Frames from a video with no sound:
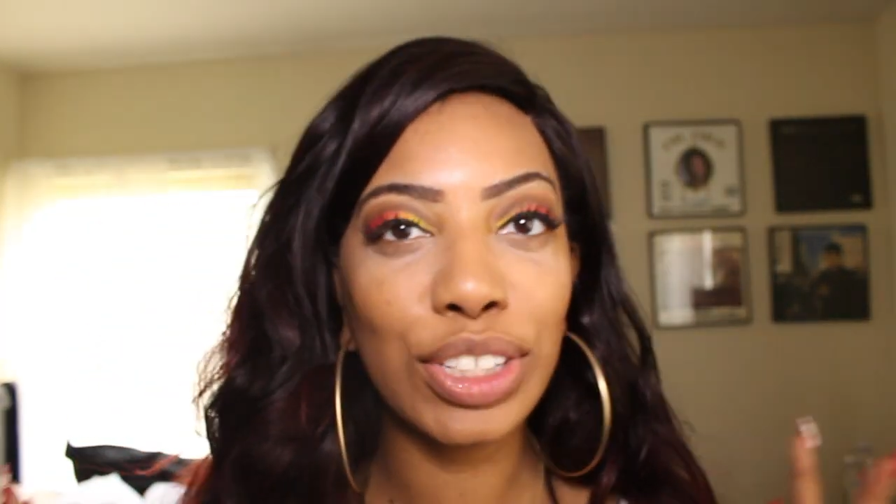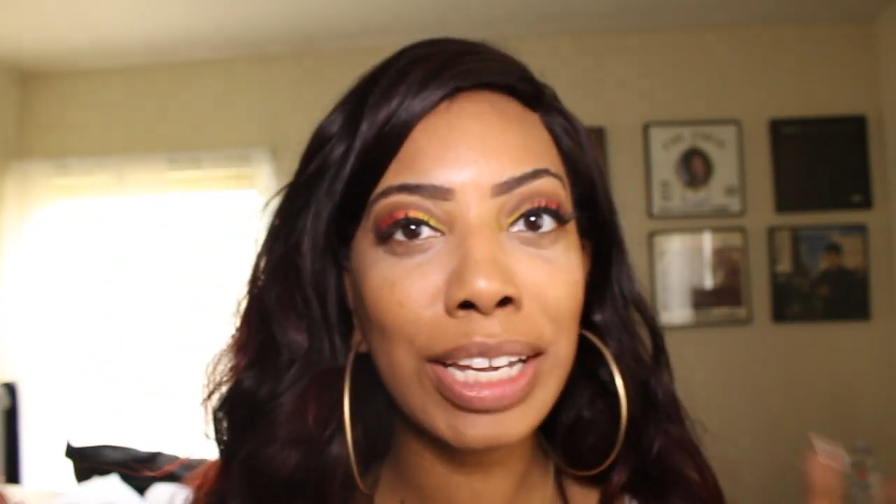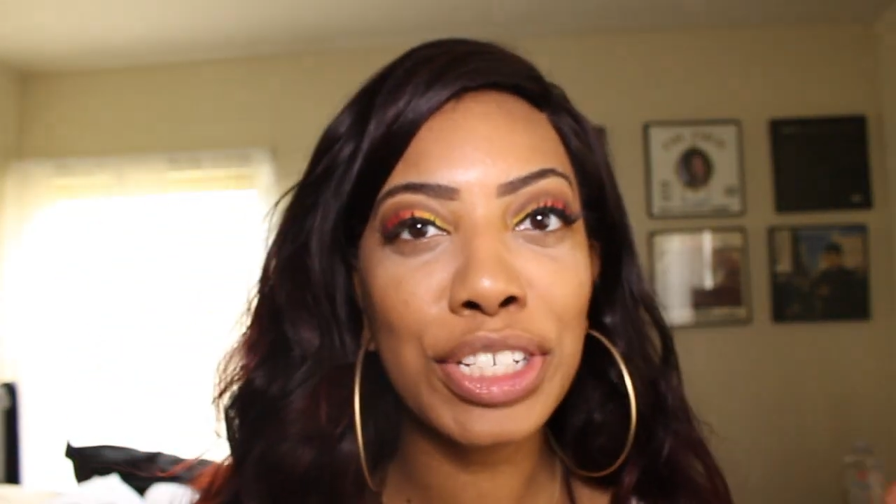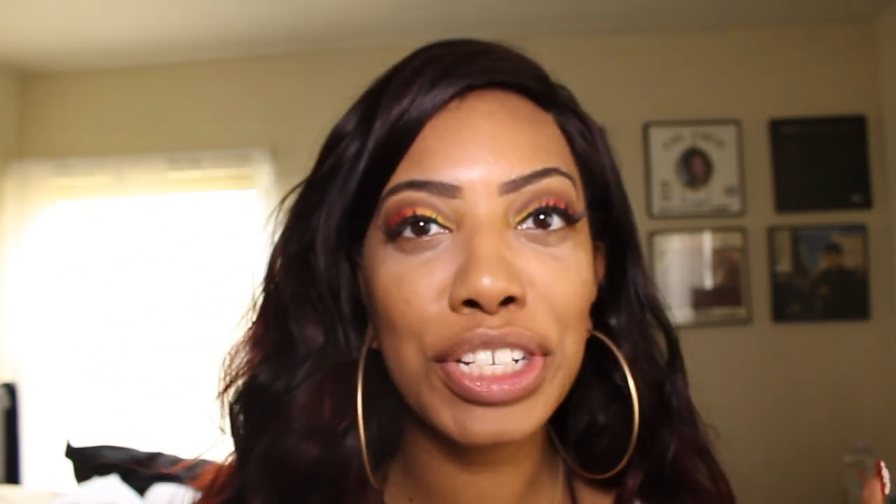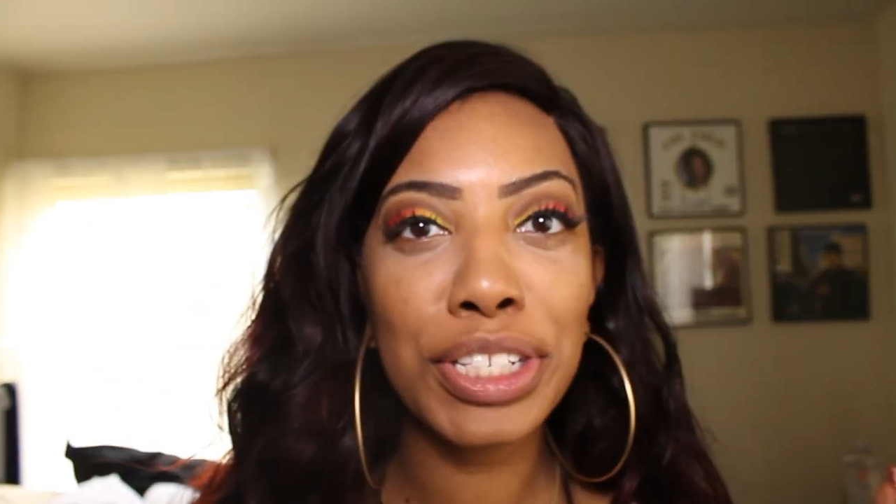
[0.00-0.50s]

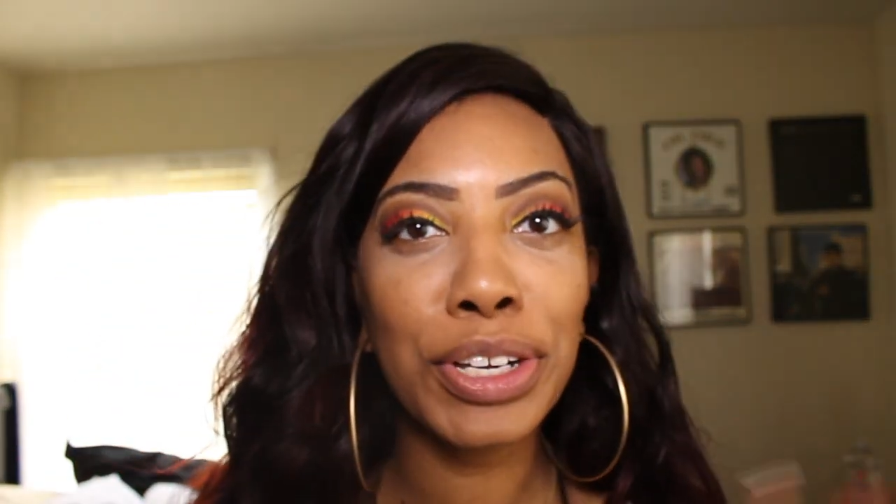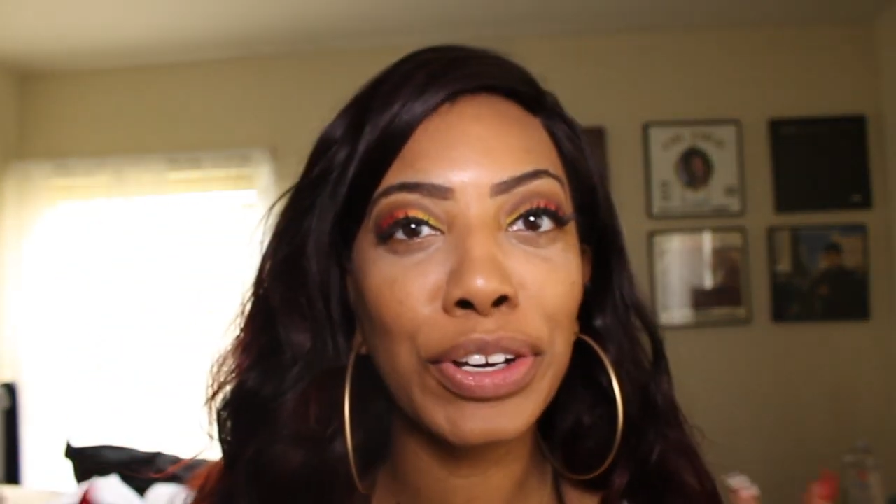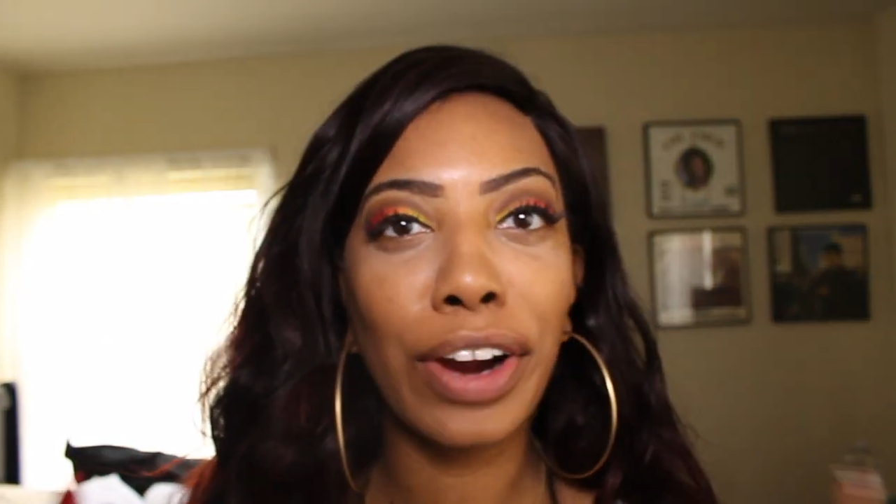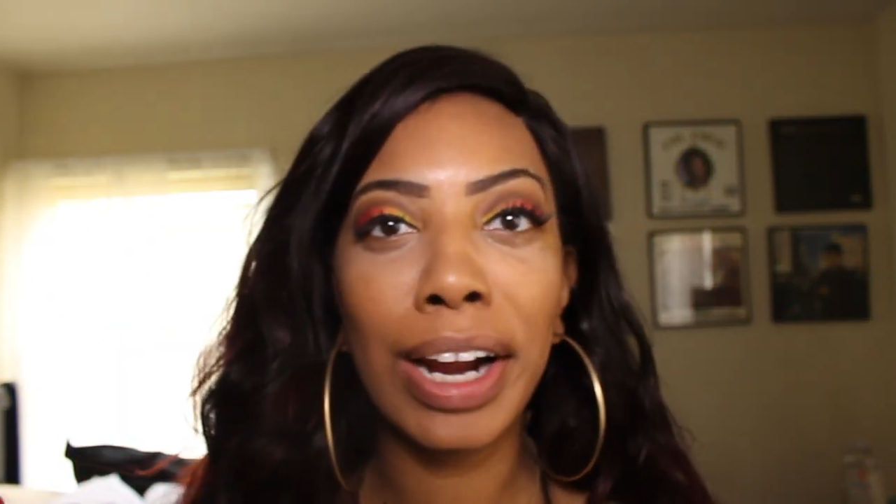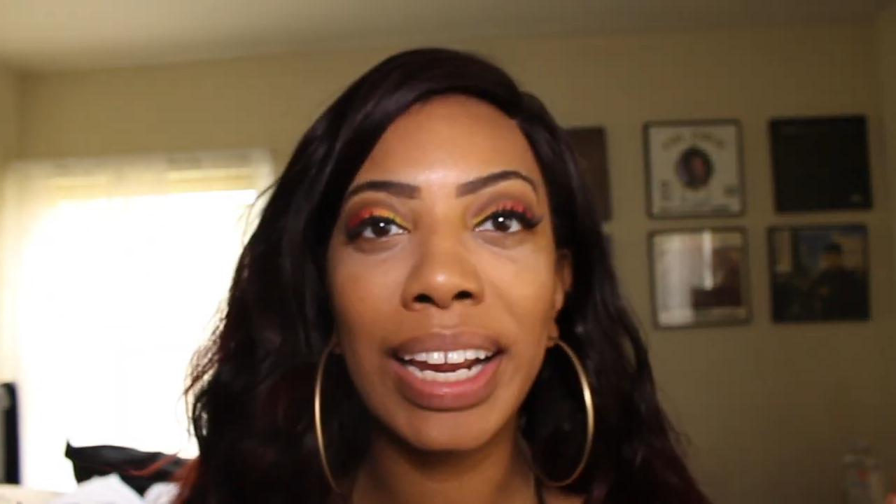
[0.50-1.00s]
It's just your
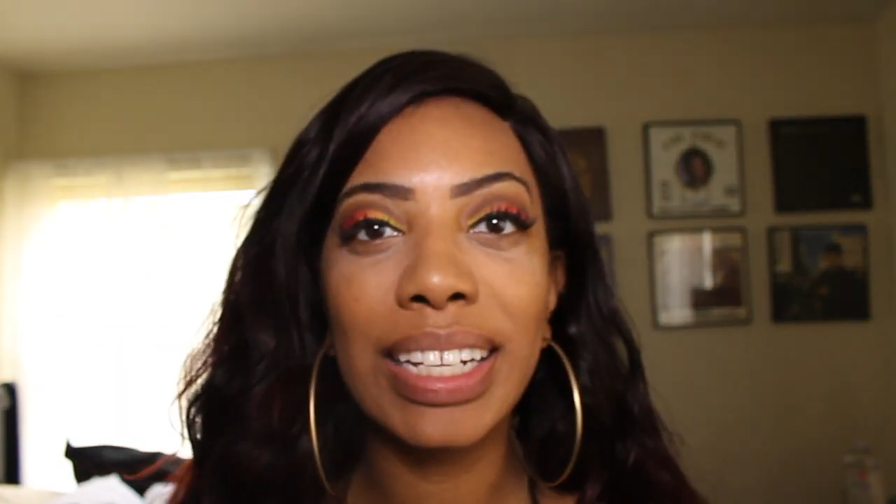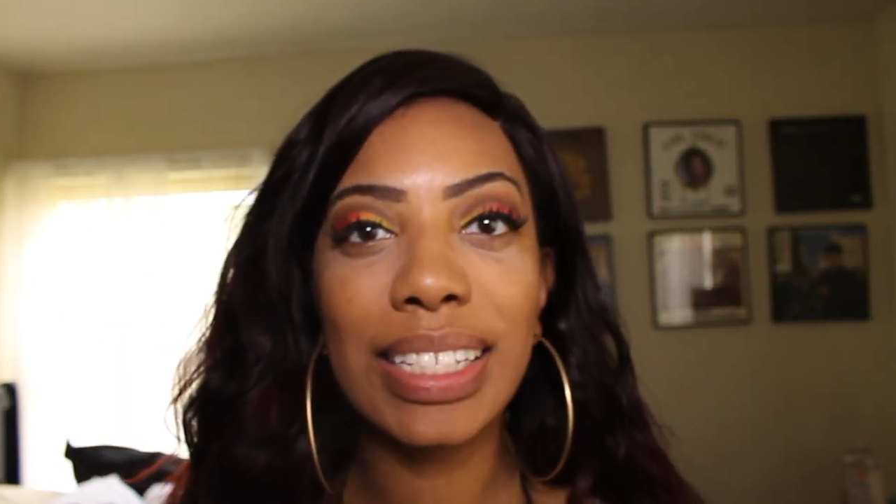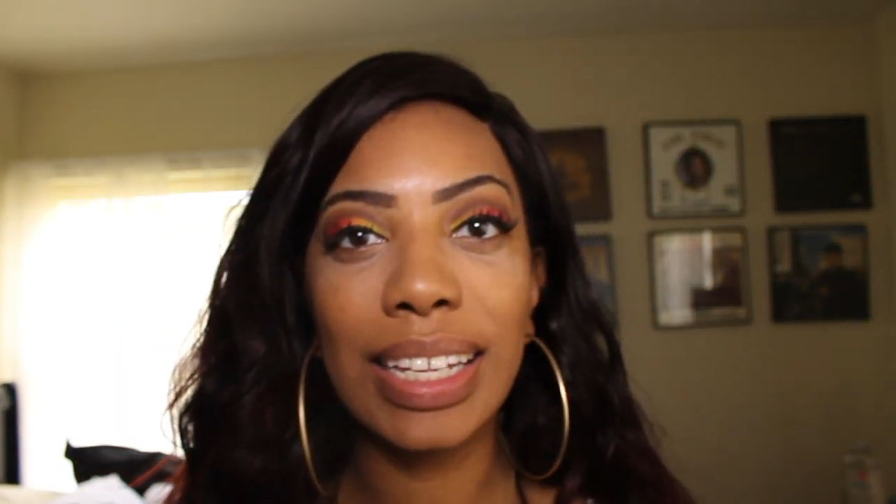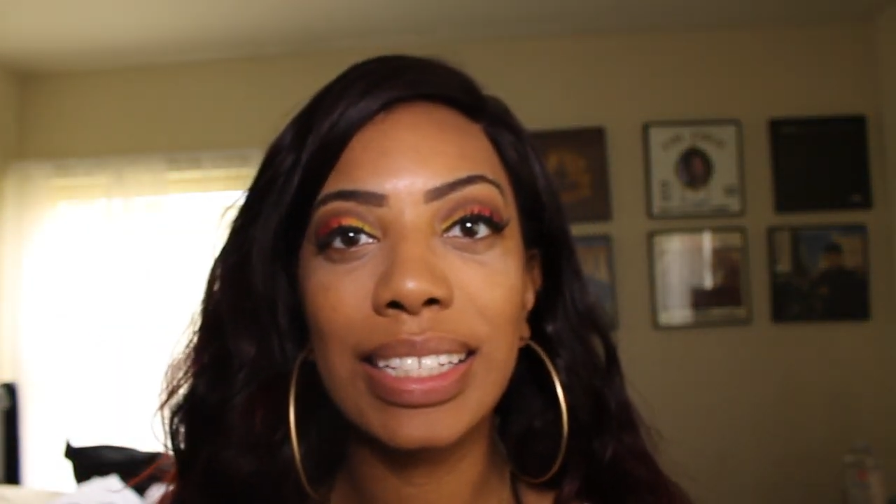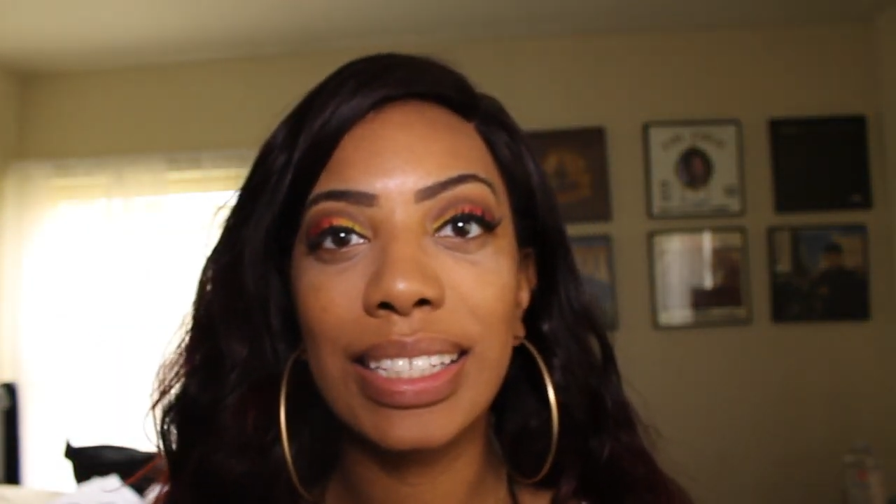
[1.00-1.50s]
gradient
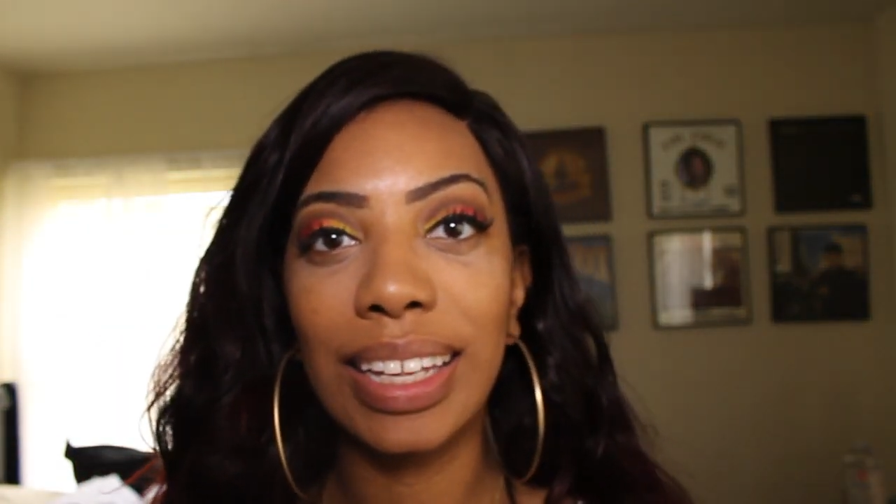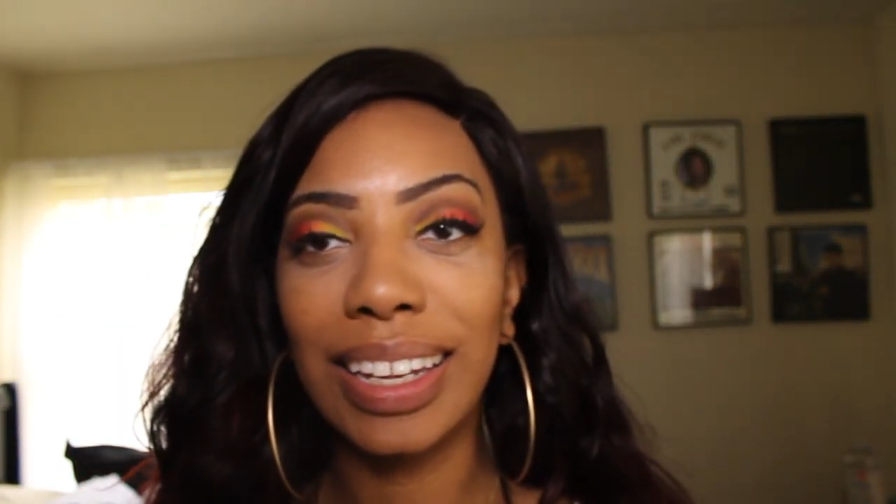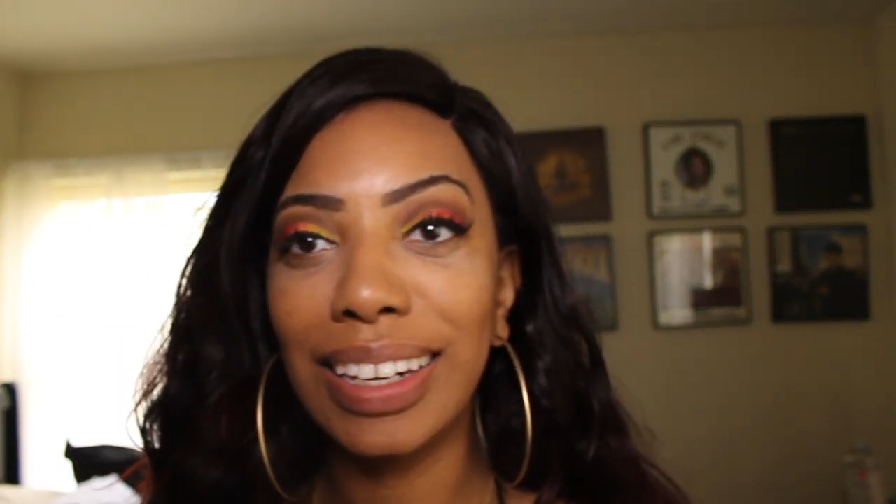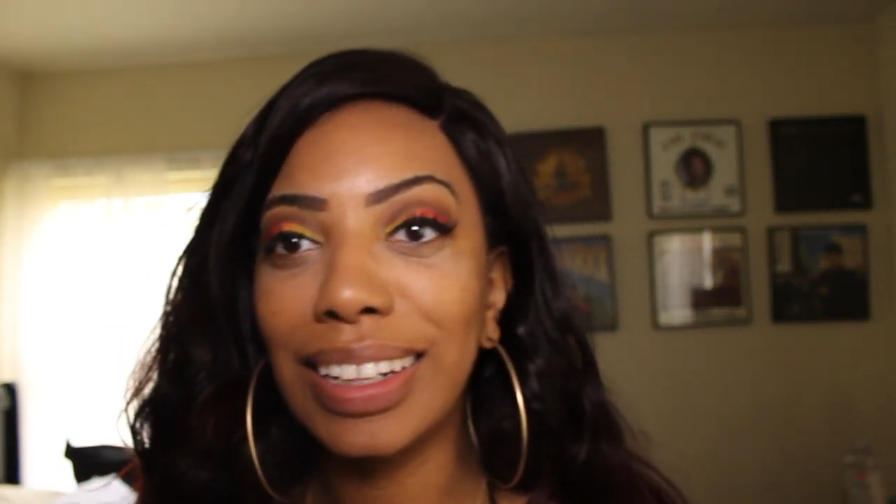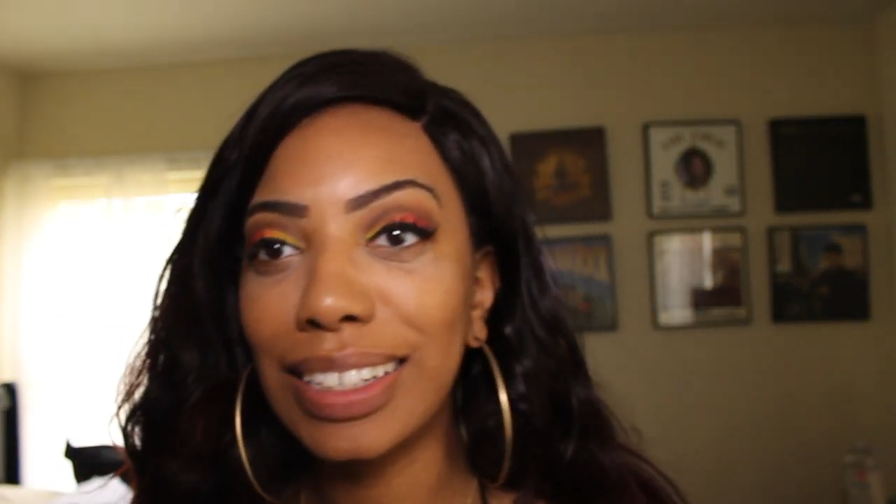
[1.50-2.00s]
sunset.